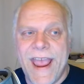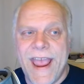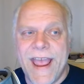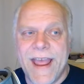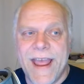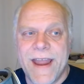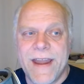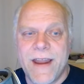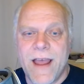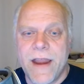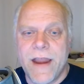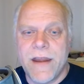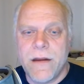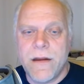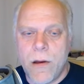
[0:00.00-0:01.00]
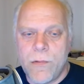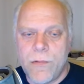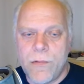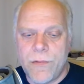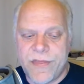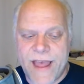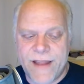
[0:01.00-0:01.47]
And I
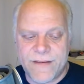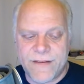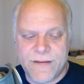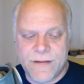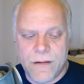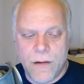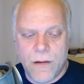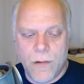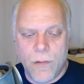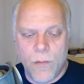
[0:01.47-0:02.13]
know that